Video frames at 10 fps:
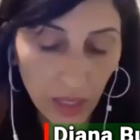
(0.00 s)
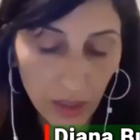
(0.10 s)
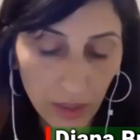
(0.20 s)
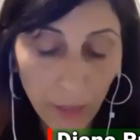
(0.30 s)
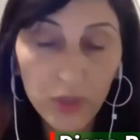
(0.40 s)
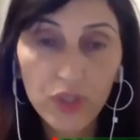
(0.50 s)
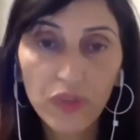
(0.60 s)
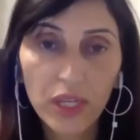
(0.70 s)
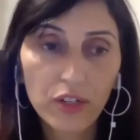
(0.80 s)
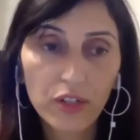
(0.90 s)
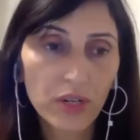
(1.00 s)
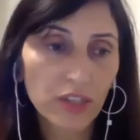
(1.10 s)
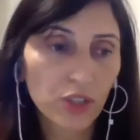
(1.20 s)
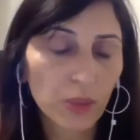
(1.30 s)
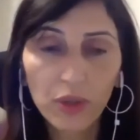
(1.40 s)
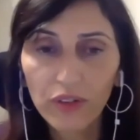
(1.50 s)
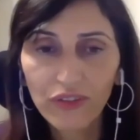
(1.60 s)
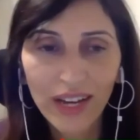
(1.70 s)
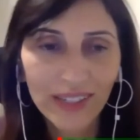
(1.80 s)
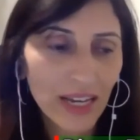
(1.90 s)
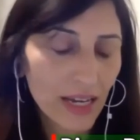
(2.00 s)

members of the international community. In fact,